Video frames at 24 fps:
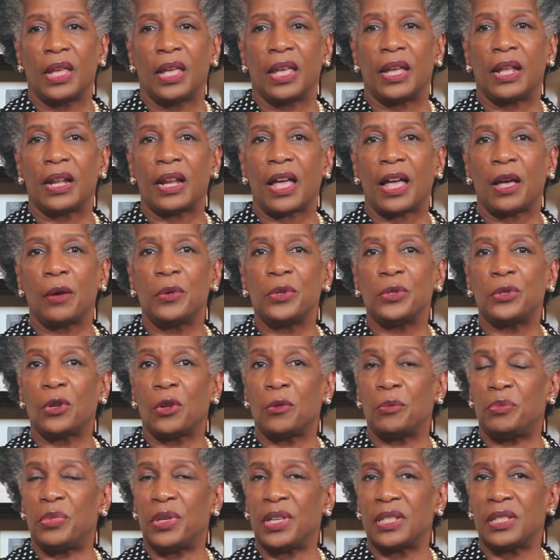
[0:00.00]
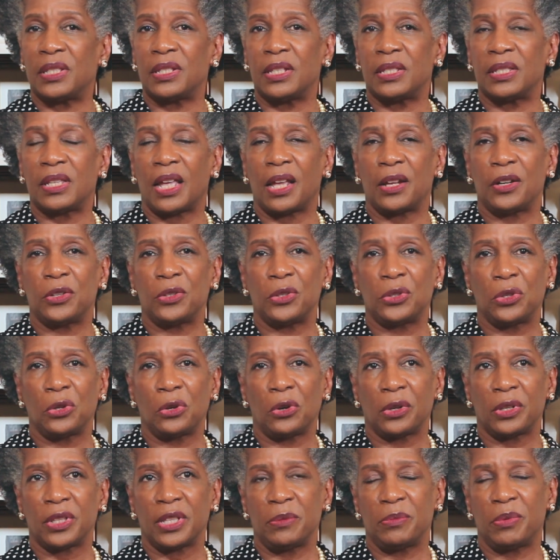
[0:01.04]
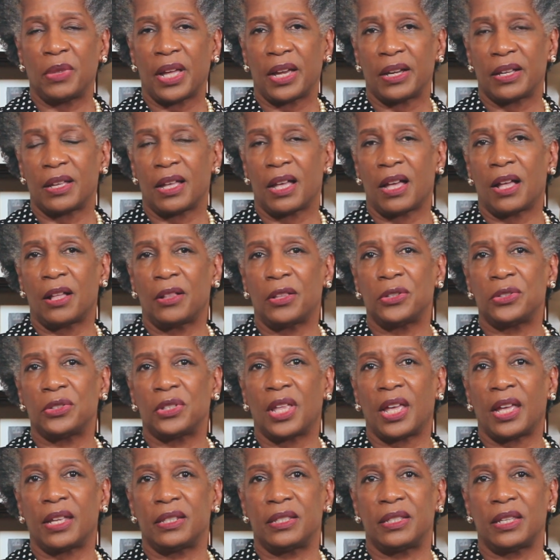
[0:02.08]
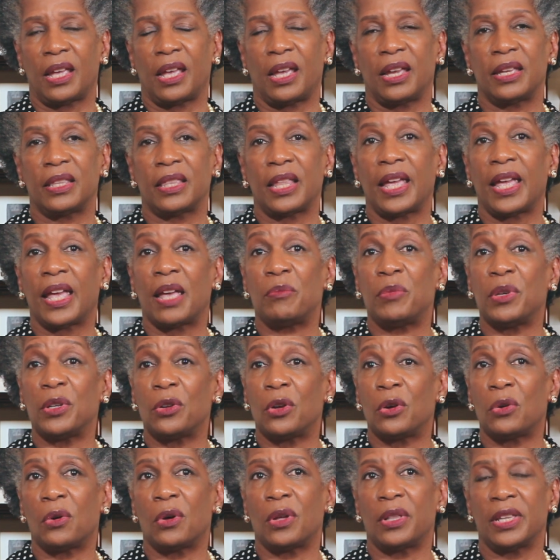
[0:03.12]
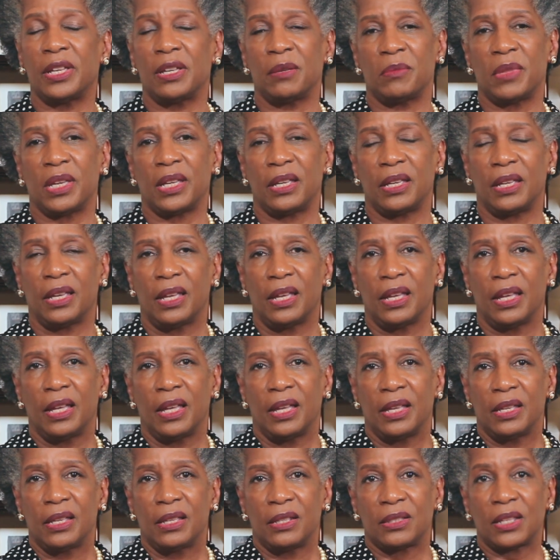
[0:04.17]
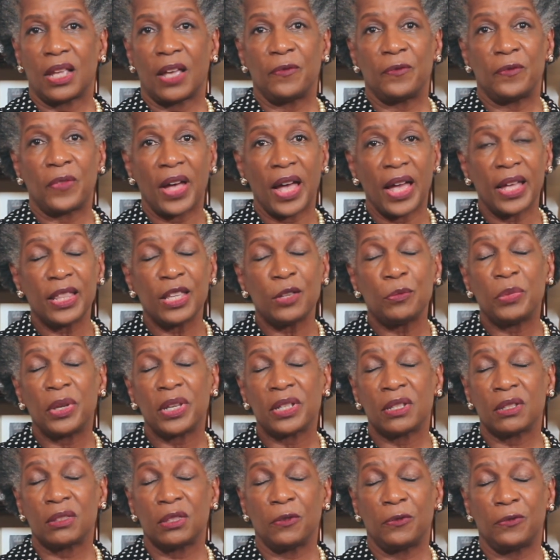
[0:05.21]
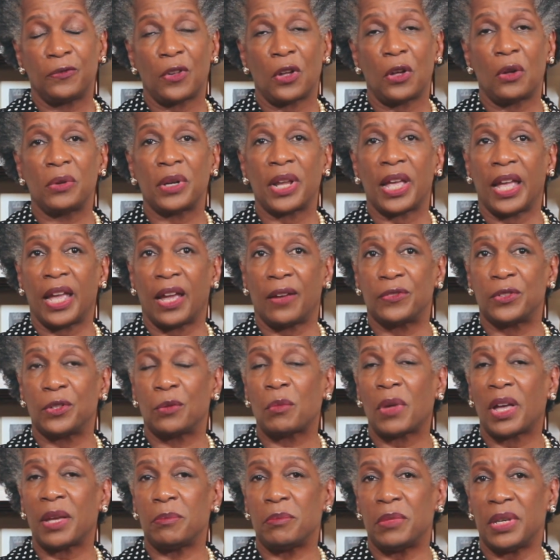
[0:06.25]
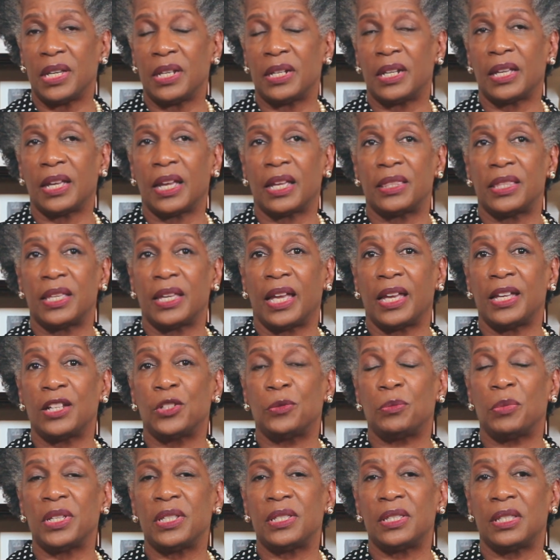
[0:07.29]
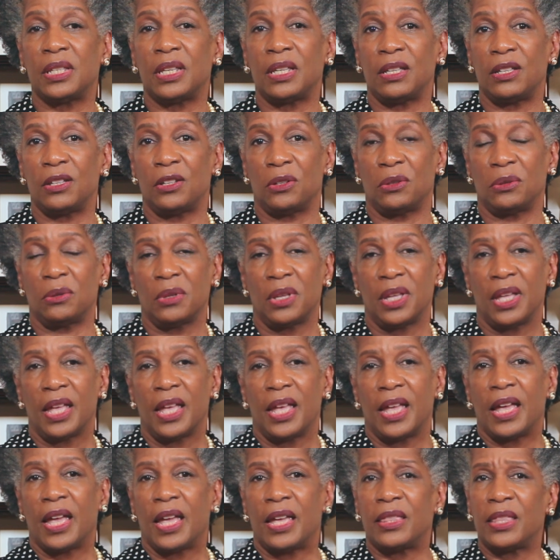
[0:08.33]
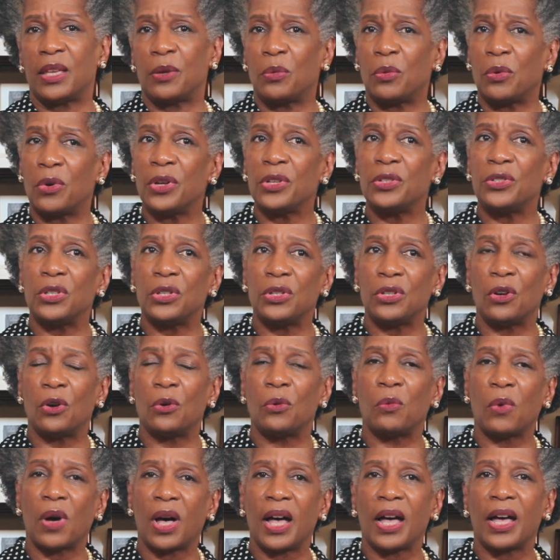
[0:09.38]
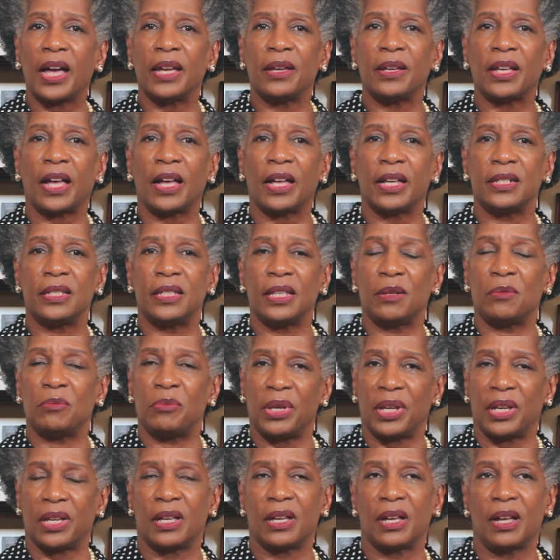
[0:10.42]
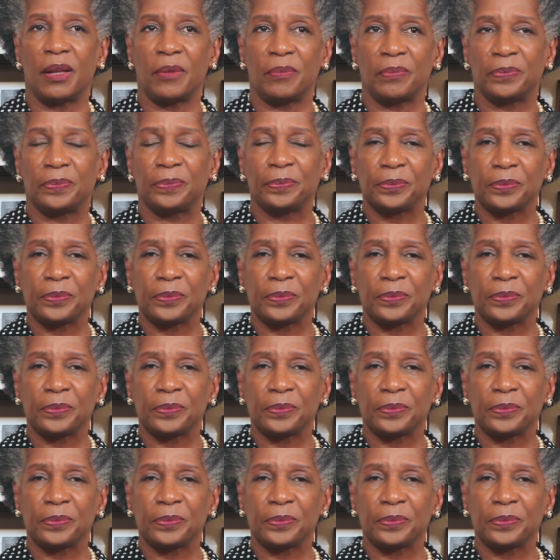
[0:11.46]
And I was on business at a historically black college that day, and they had been calling me. So I finally picked up the phone after my meeting at the HBCU, and they wanted to know why I didn't pick up.